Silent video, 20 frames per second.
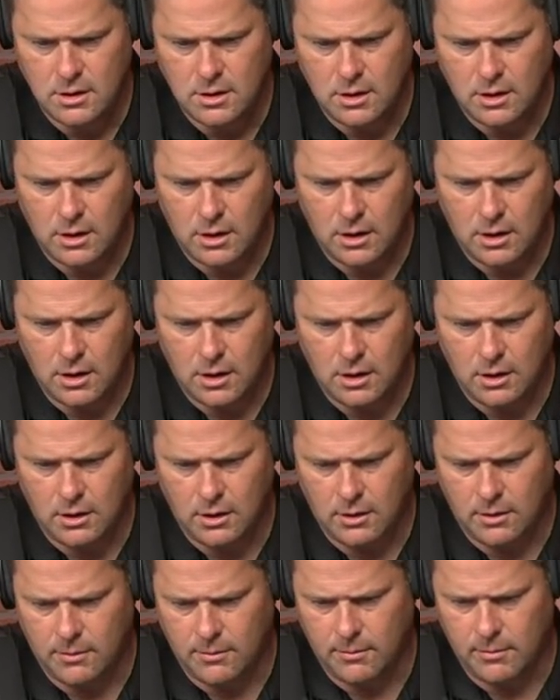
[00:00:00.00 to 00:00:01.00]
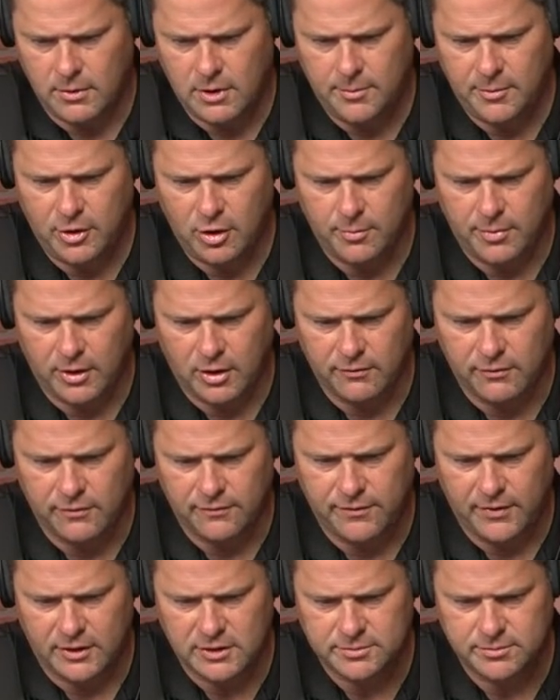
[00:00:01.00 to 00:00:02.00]
Um, let me go back over to
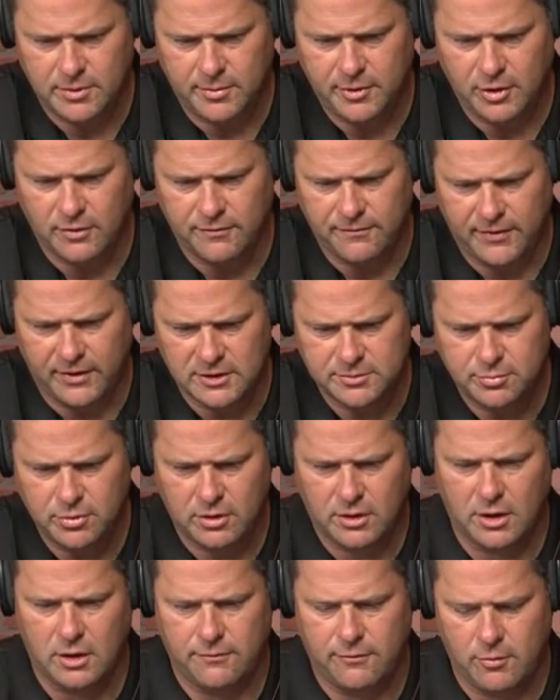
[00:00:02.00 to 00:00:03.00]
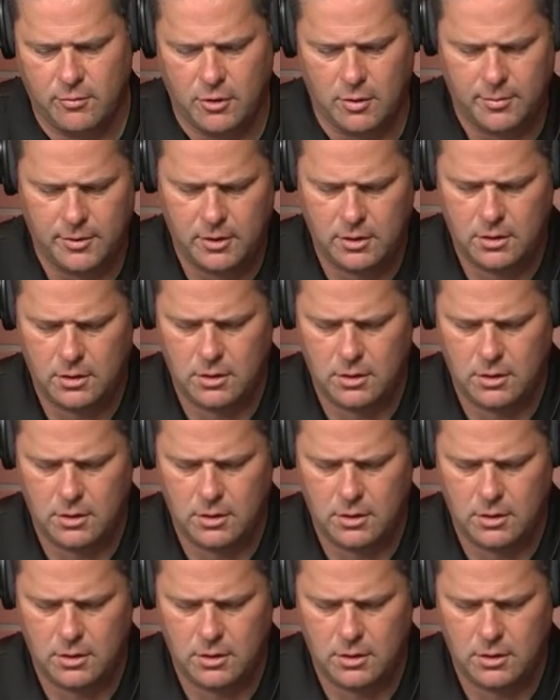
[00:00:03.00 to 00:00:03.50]
Facebook. Let me go to Facebook here for a moment.